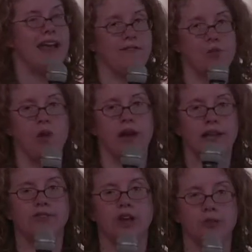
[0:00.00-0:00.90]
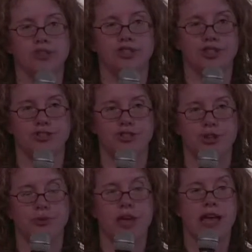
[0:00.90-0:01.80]
everyone is going to choose
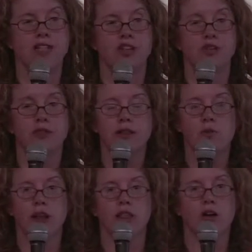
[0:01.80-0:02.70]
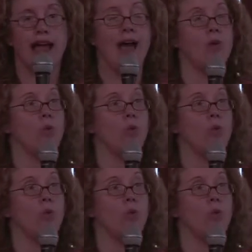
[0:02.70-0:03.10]
you. And so you really want to look at